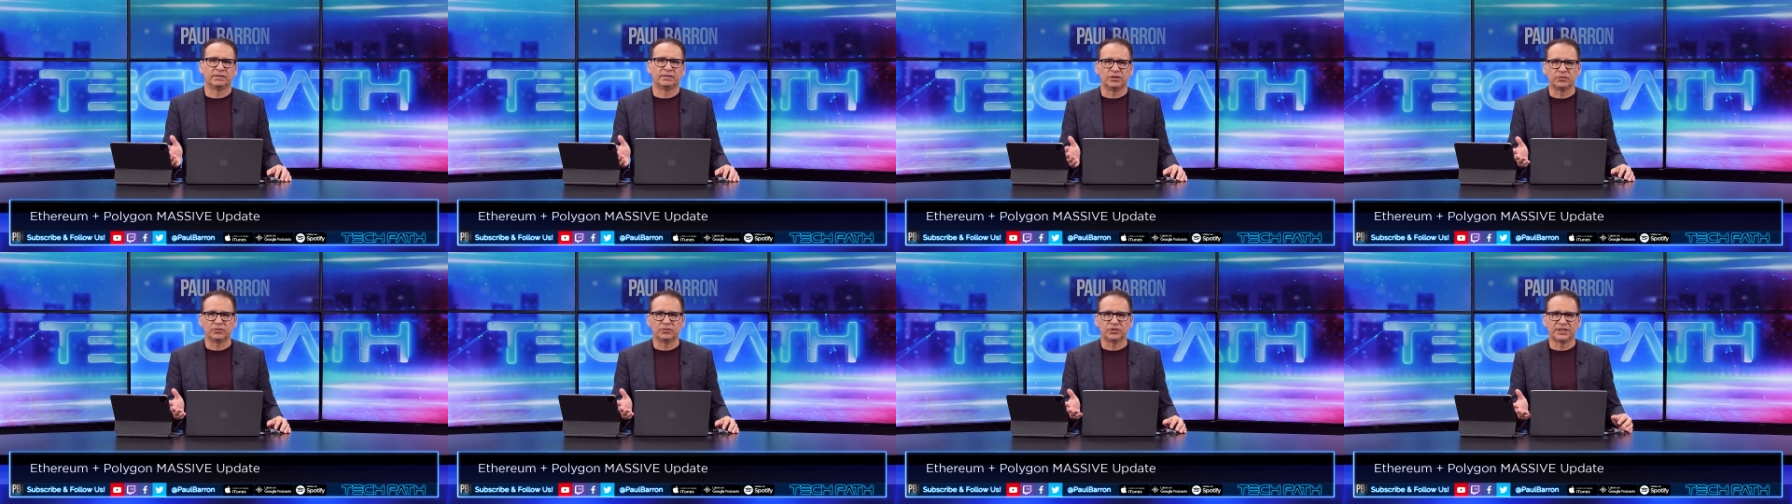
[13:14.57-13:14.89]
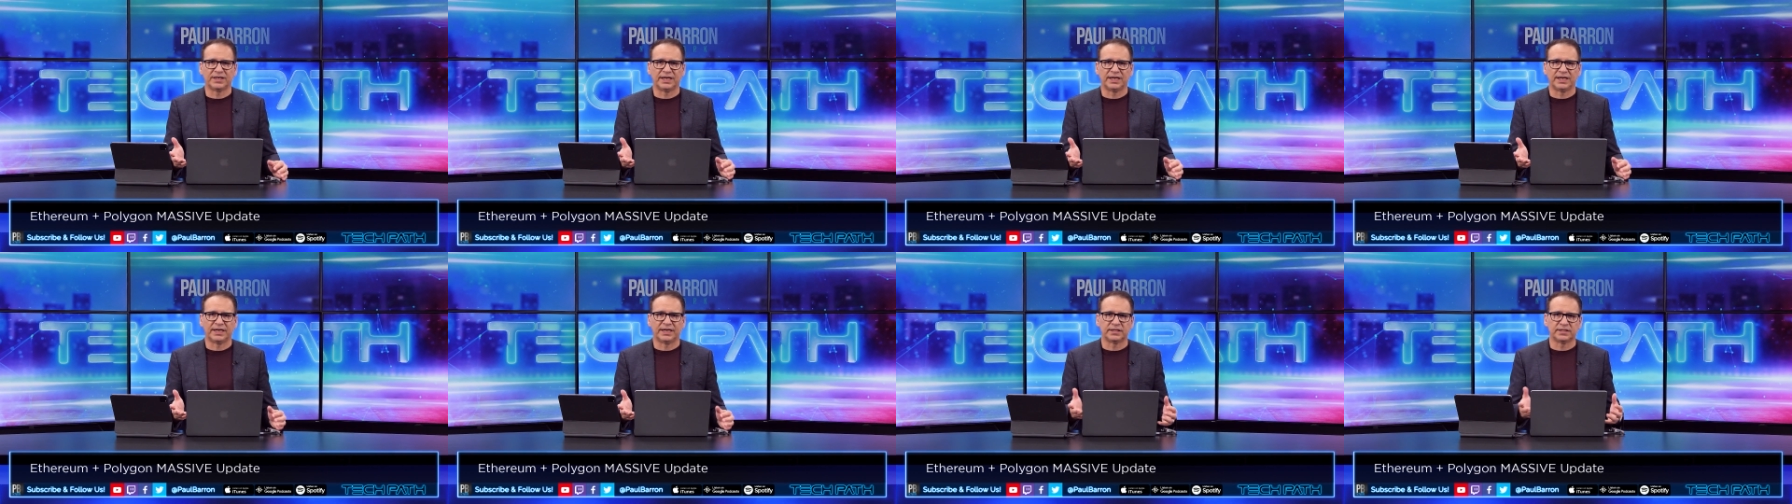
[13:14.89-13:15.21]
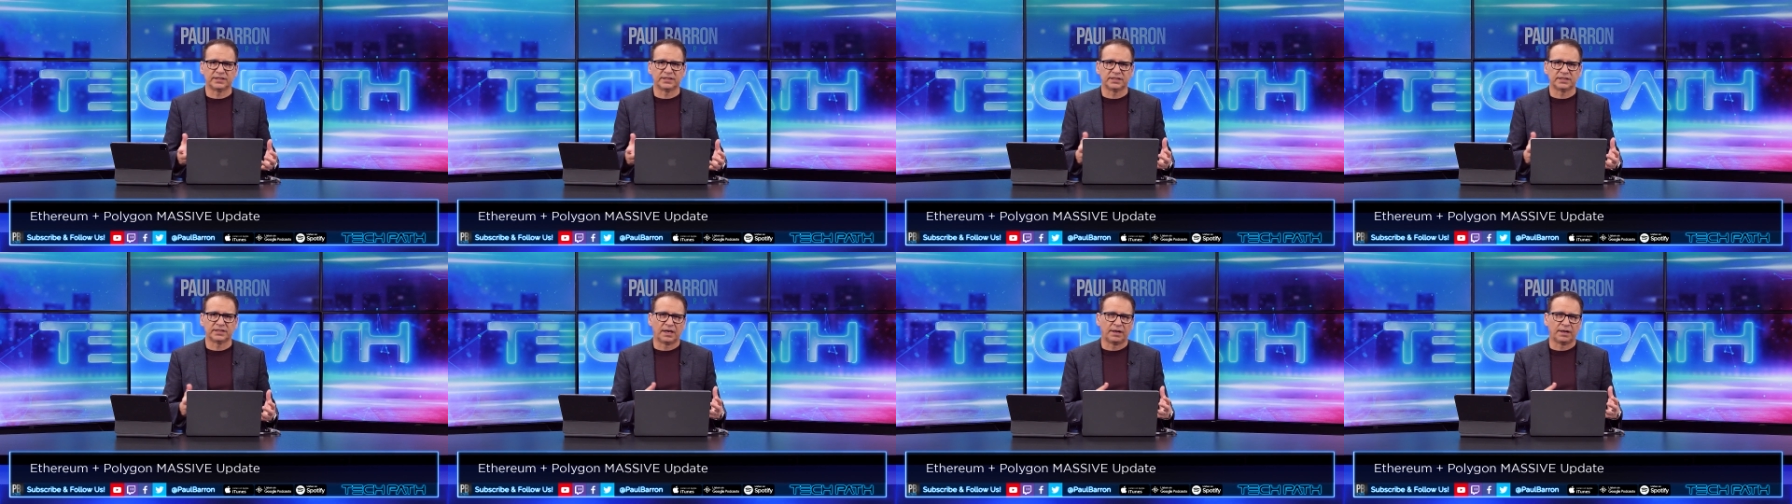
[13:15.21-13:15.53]
use case because
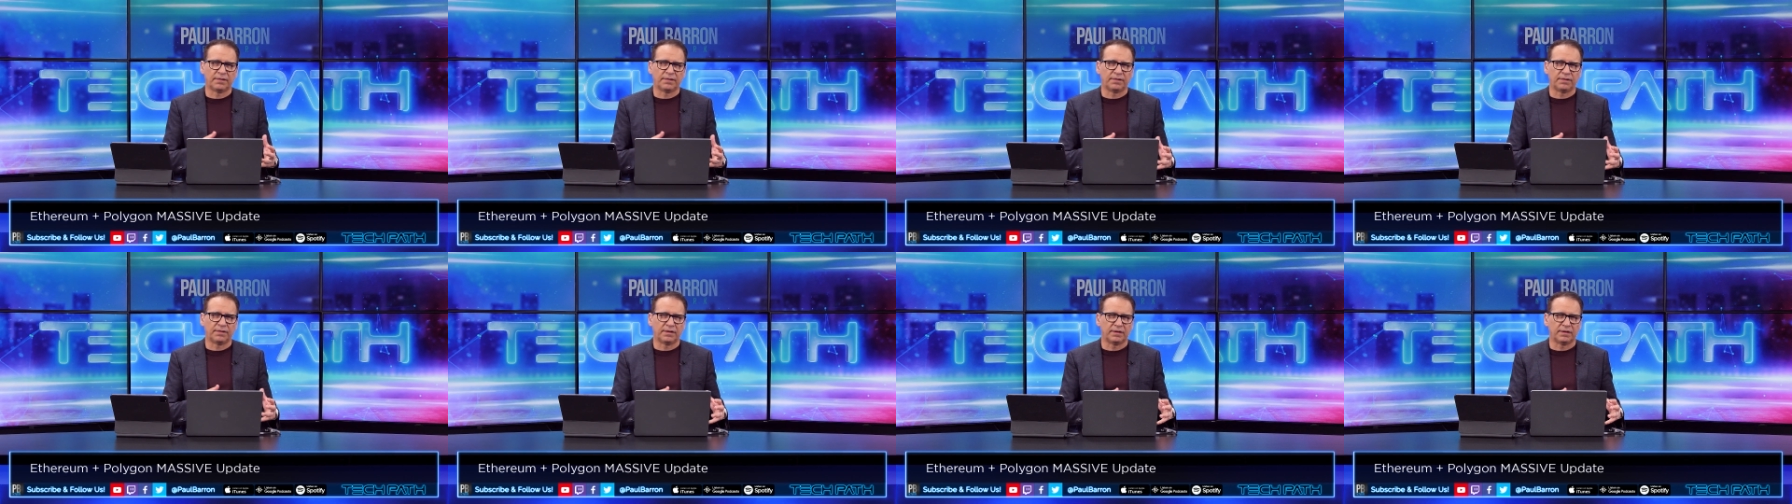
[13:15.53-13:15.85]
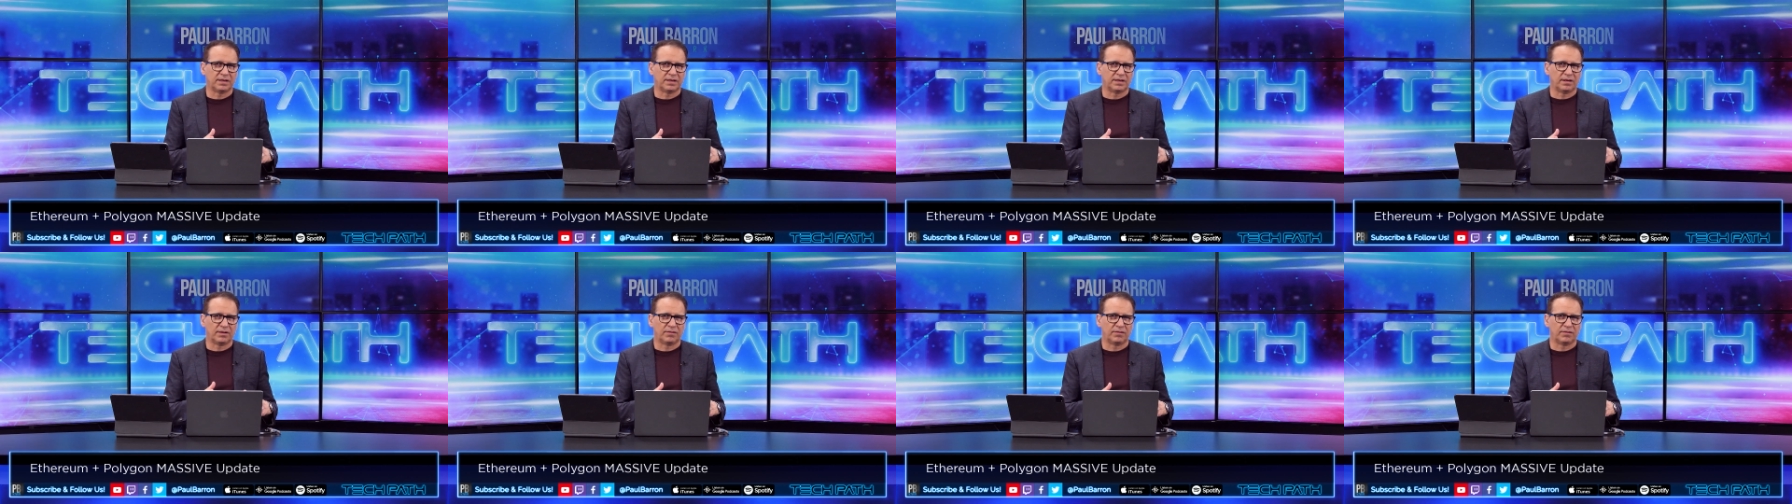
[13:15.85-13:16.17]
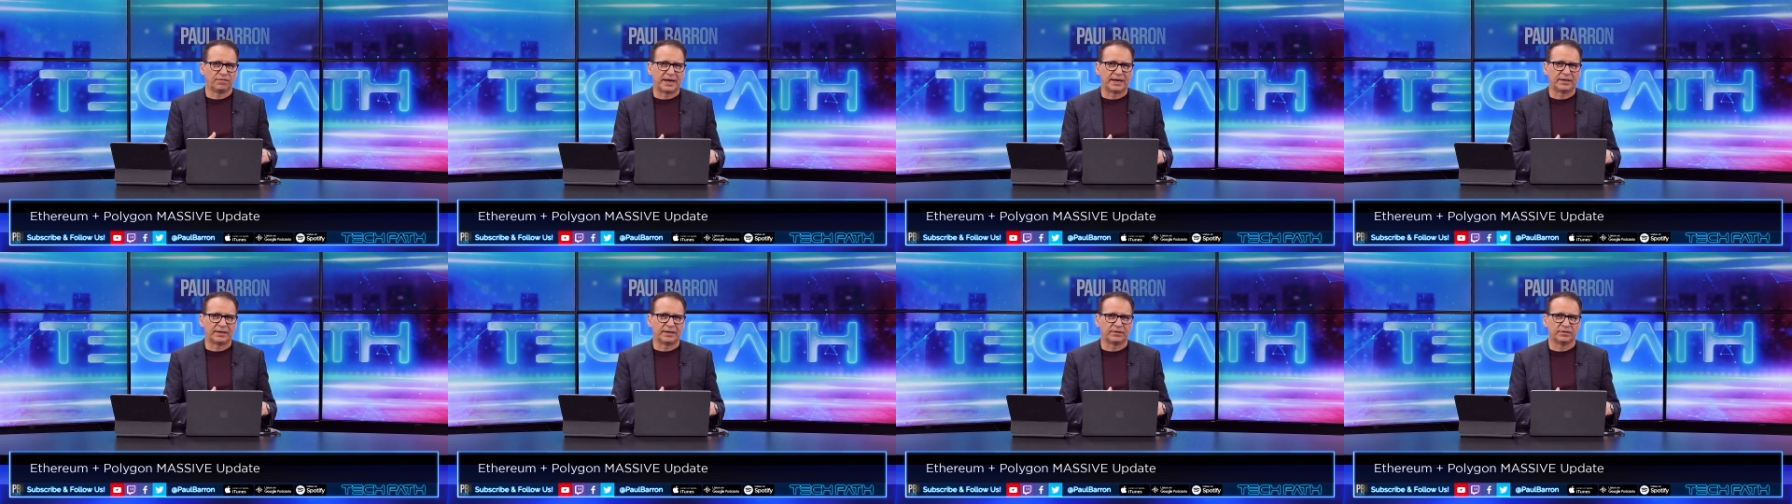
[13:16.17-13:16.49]
I think that's the other
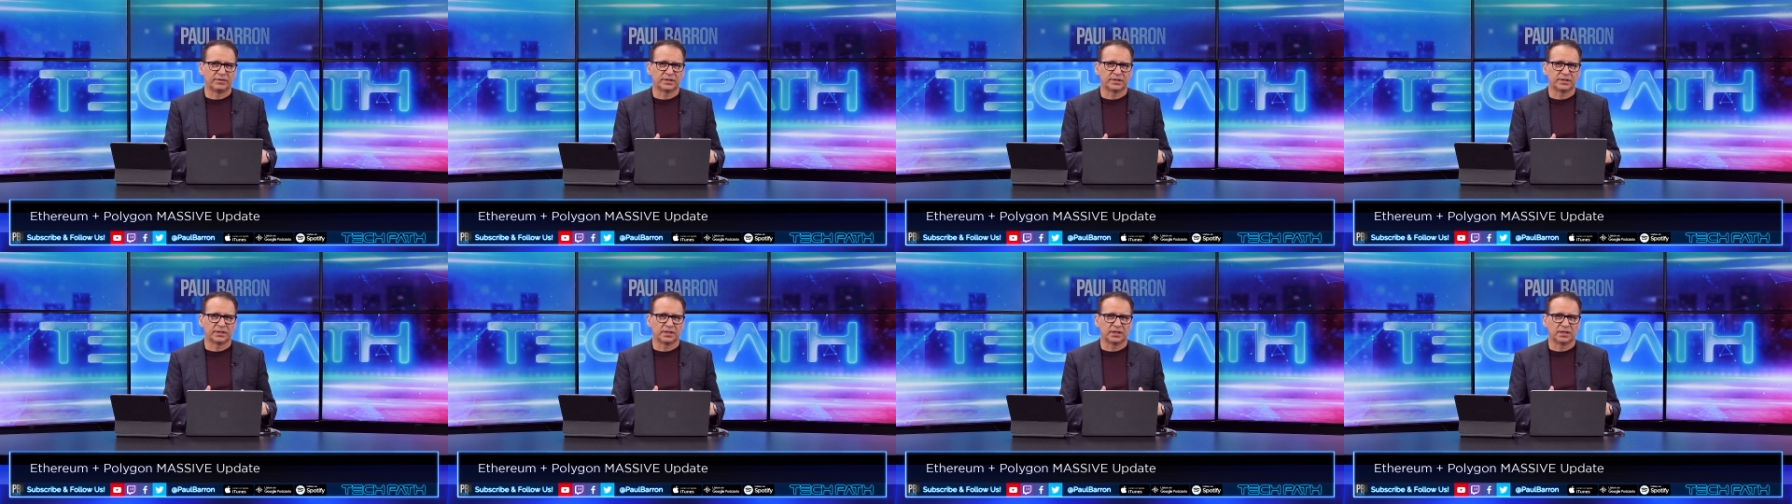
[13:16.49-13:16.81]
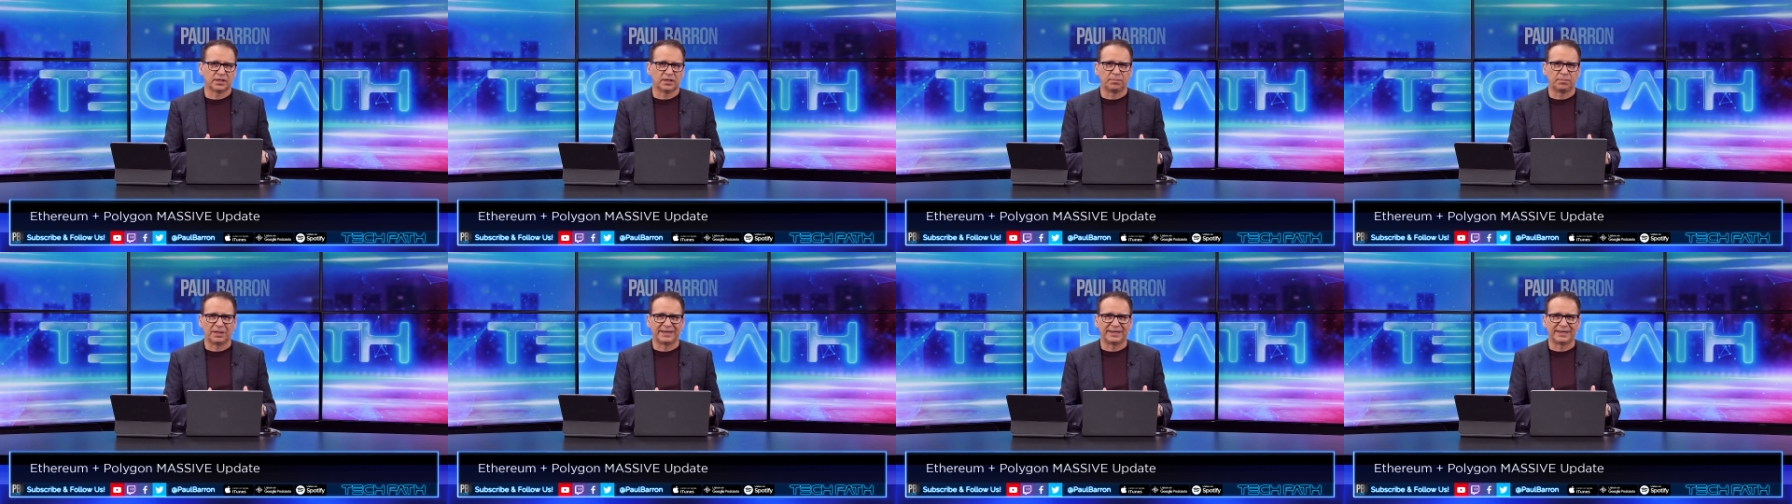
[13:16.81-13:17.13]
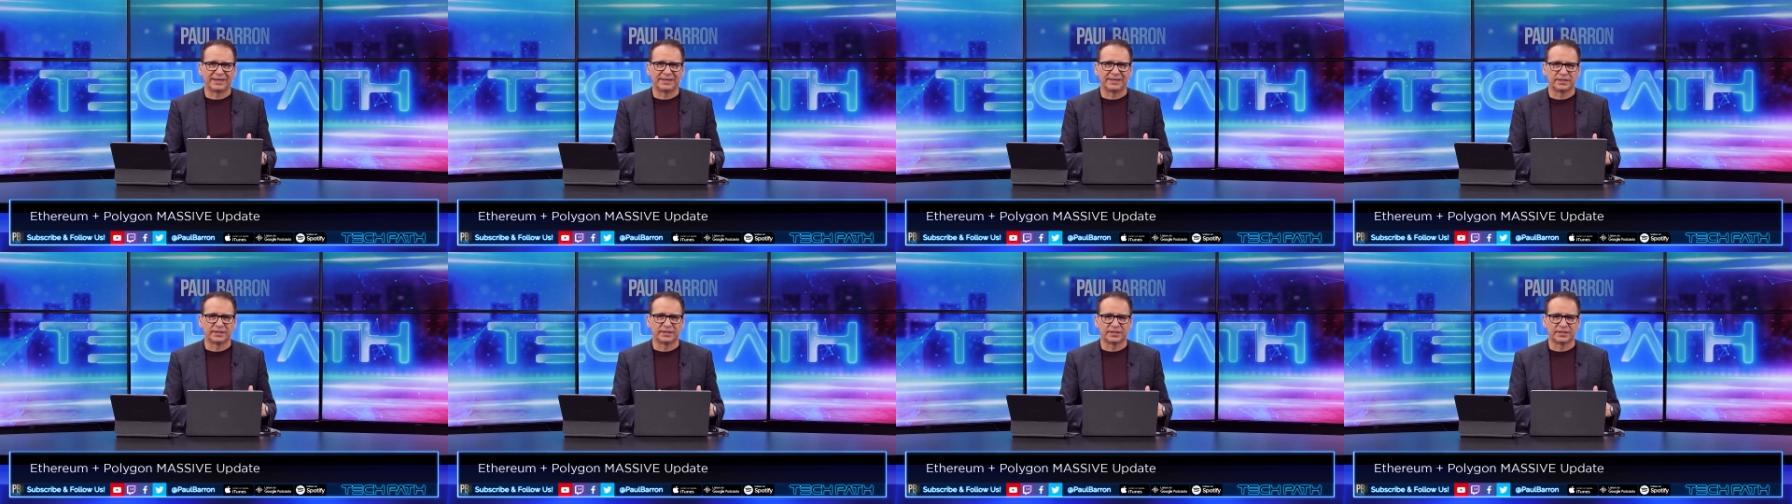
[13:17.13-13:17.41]
factor that's going to play into this.